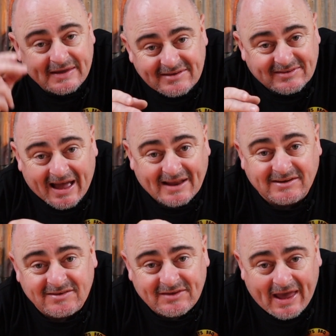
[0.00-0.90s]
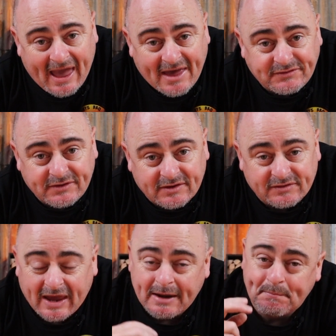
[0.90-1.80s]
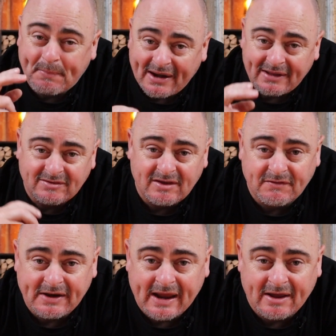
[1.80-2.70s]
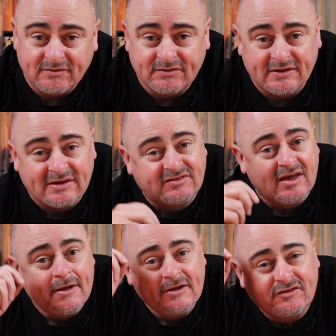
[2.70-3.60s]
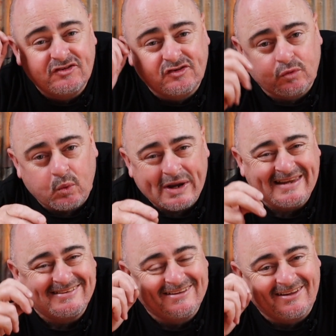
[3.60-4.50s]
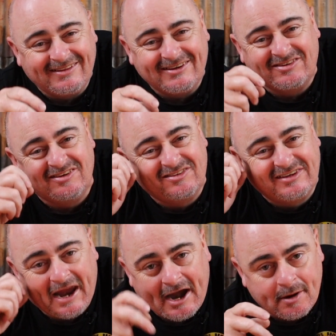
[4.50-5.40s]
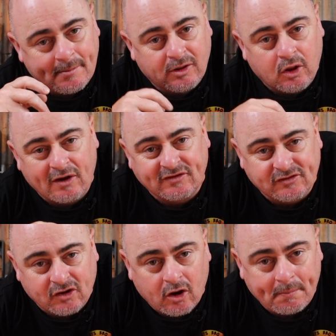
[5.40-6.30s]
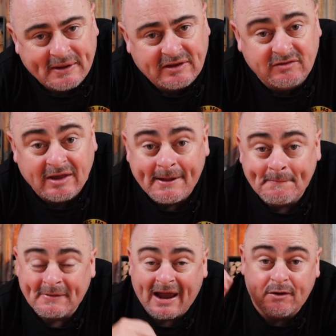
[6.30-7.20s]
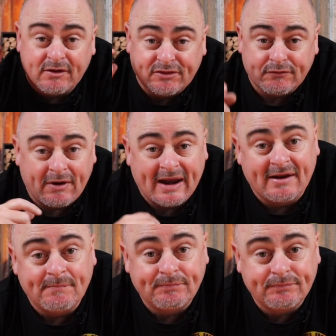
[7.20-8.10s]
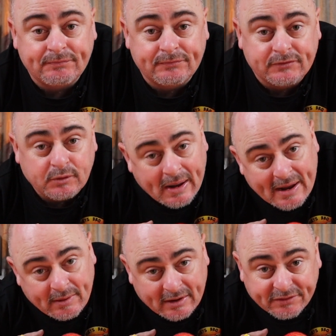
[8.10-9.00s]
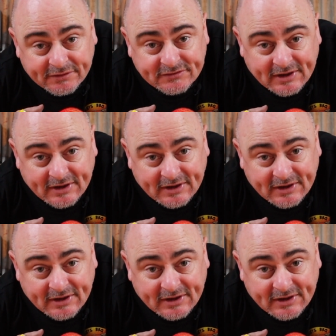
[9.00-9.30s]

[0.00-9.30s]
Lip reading: These onions are hazardous, and Bunnings have announced these sweet, delicious caramelized toppings are a threat to our health and